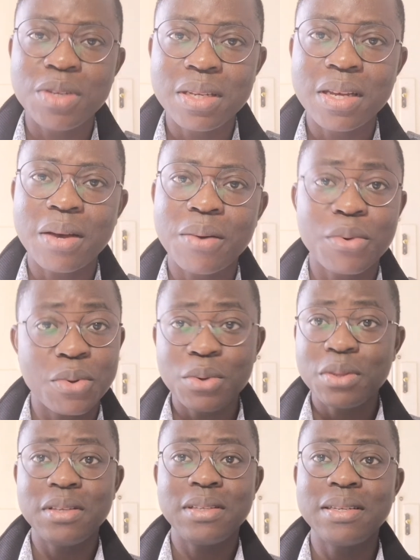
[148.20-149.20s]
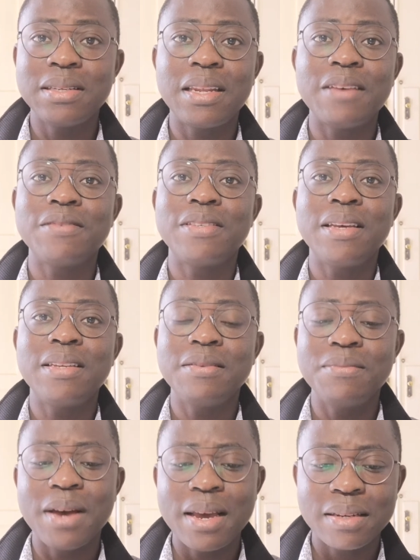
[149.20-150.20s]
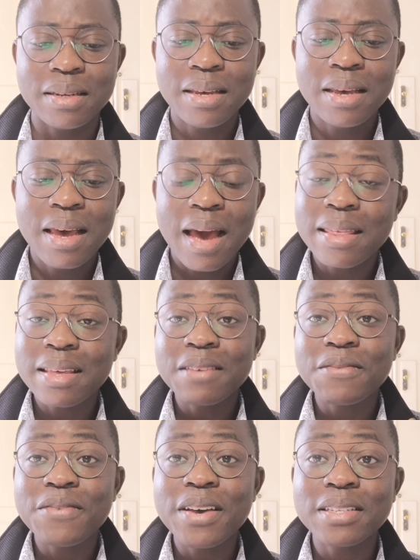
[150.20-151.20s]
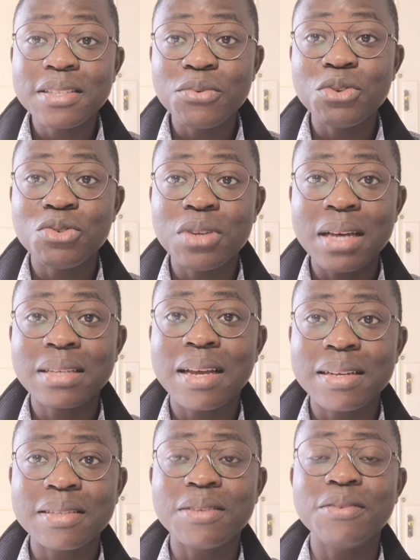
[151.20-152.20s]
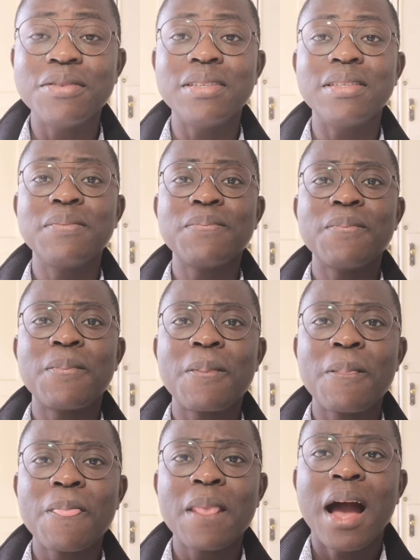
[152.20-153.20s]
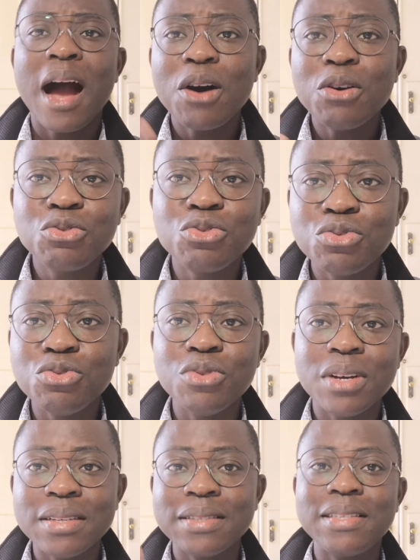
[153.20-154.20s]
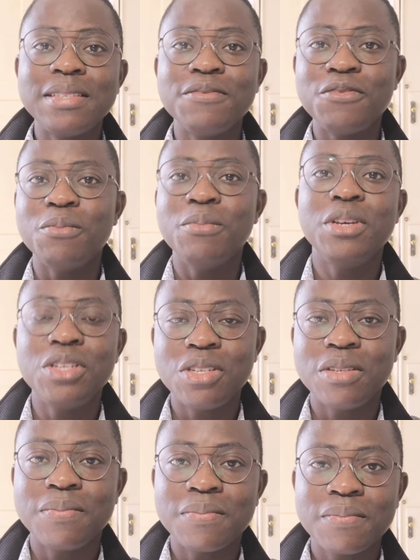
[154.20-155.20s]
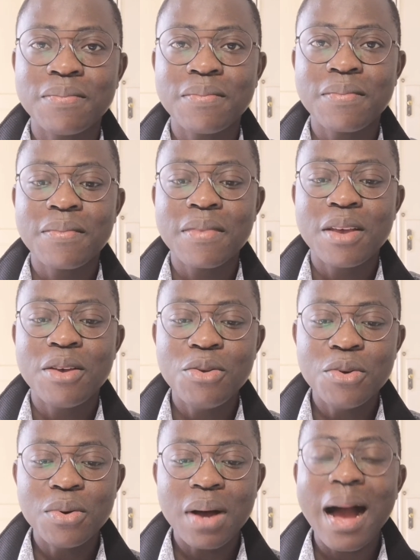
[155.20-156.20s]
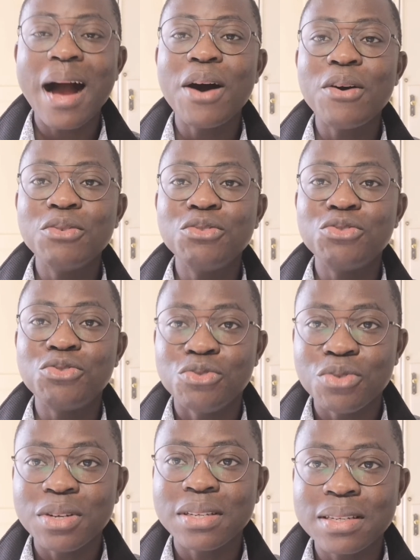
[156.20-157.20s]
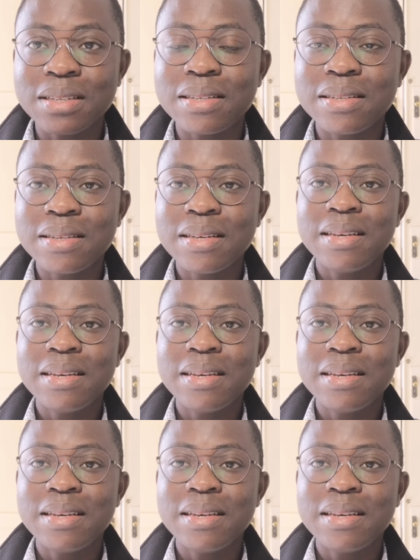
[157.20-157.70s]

media with all these things that I've said in mind? I think the first thing we should ask ourselves is, how true is this information? How true is it?